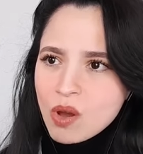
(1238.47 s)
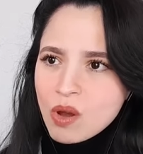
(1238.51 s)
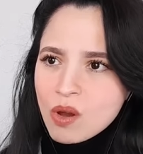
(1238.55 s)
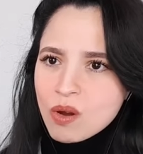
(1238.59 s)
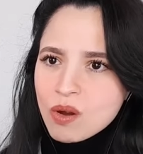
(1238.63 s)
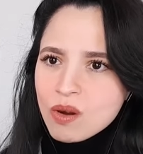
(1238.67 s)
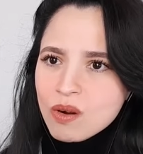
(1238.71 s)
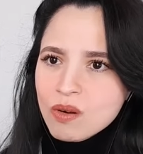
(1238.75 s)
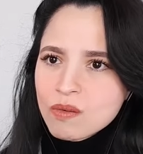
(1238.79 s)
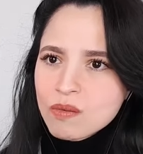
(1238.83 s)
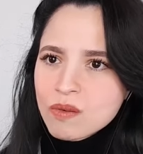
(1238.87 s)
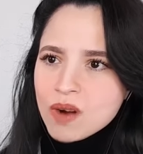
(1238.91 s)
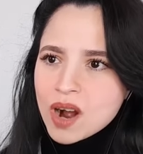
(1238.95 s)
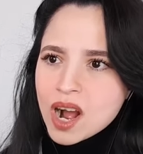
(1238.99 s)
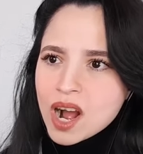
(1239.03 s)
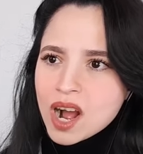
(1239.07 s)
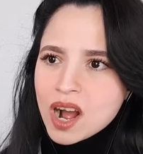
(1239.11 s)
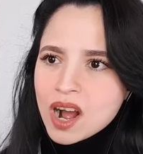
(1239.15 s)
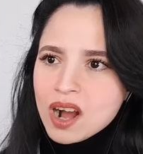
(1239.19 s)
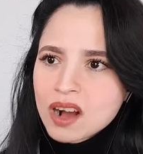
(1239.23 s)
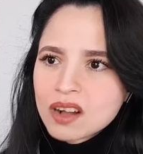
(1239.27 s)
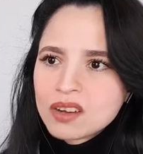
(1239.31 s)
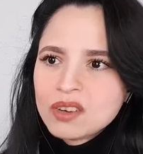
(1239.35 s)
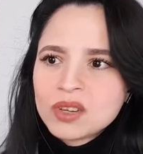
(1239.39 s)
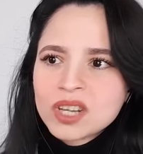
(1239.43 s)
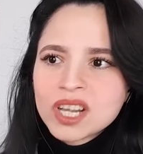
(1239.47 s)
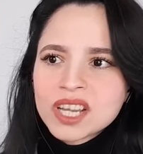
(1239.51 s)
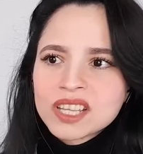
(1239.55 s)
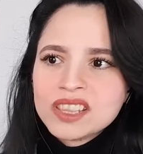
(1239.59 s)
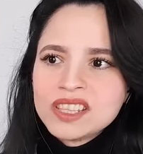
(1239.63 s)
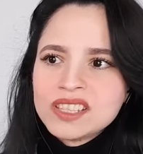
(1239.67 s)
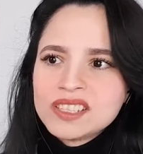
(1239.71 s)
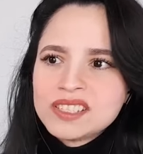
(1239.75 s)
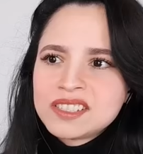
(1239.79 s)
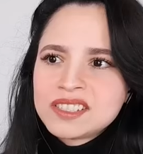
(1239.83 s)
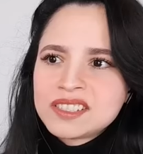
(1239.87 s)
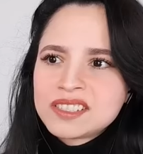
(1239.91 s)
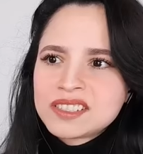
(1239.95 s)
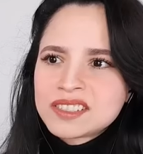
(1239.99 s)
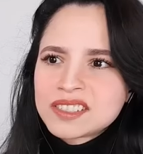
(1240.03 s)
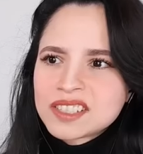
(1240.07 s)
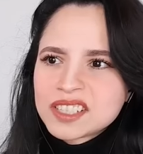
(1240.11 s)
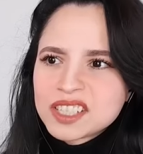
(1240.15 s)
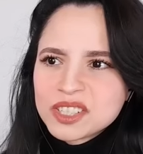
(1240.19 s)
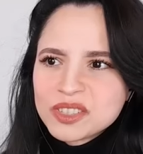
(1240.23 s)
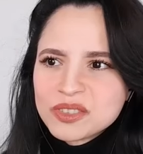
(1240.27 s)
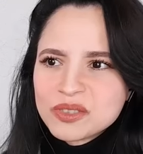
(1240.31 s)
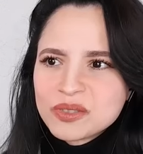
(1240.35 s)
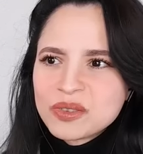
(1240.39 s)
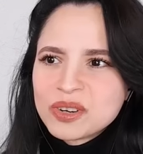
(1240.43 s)
Oh, wow. Look at the
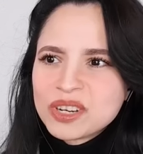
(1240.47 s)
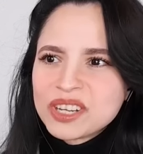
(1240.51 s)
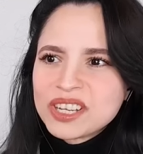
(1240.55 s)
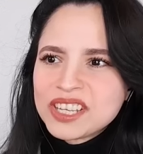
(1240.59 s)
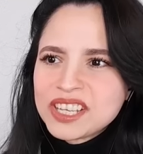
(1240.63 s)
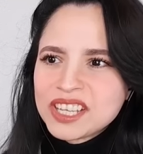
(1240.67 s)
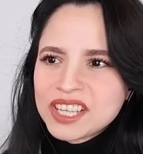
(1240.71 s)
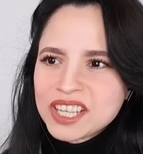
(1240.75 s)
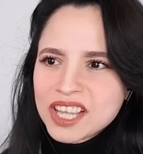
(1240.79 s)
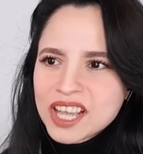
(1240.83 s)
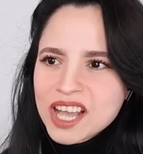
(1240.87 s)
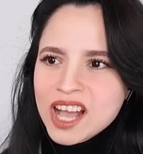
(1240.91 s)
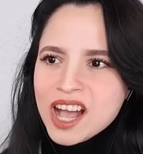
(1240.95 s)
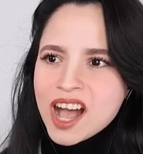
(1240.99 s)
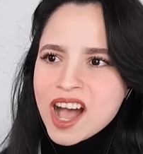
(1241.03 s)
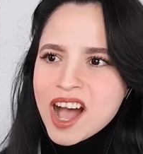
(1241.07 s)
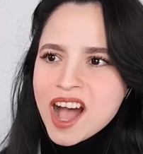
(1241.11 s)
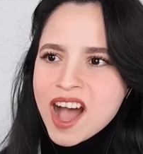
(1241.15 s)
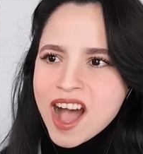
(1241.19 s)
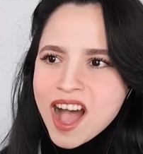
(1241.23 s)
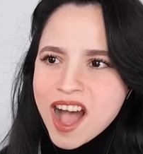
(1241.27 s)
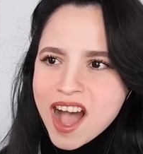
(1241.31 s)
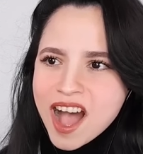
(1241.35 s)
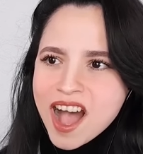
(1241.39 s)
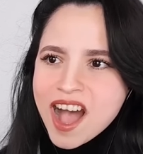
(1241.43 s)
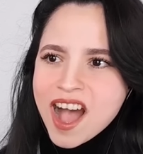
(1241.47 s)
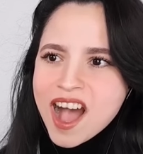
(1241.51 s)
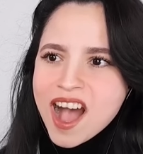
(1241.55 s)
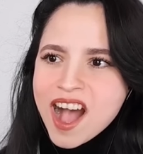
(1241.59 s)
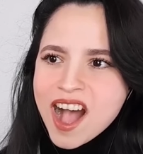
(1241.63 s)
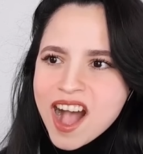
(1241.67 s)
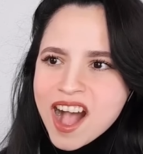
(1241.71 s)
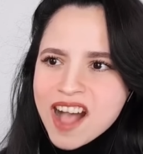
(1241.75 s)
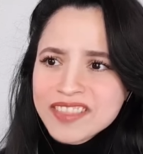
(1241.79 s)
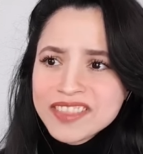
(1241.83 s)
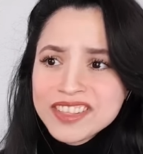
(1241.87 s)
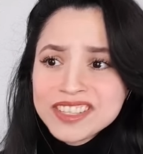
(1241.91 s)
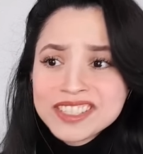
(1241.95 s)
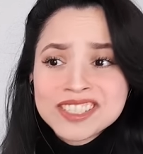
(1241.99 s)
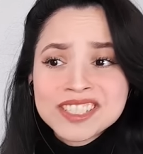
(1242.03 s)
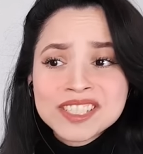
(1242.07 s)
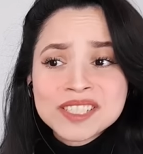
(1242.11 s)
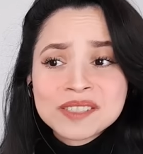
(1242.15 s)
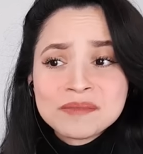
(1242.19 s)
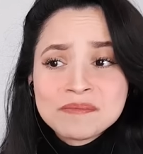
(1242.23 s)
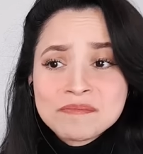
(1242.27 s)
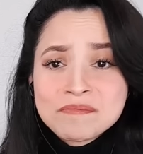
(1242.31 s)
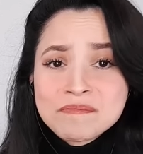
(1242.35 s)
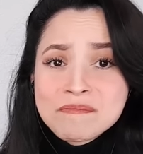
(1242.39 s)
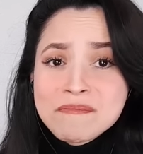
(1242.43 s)
scenery. This
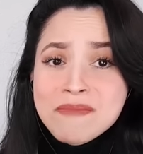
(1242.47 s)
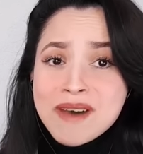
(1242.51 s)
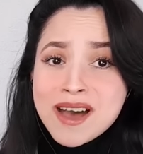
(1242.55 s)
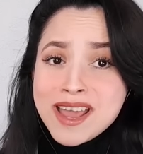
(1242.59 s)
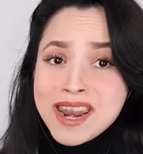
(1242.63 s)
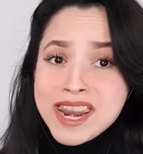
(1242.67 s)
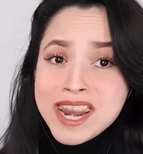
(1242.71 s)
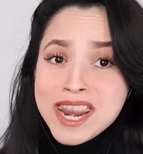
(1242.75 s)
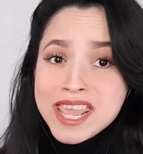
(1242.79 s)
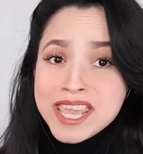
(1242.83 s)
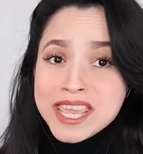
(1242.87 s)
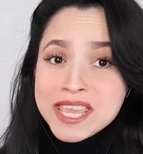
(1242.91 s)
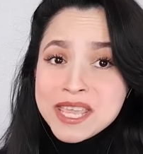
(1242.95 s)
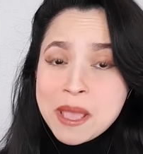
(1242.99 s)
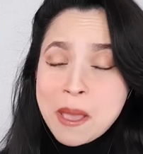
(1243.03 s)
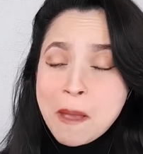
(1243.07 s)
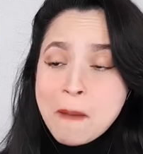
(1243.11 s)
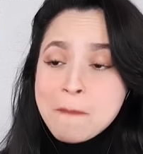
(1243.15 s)
is money.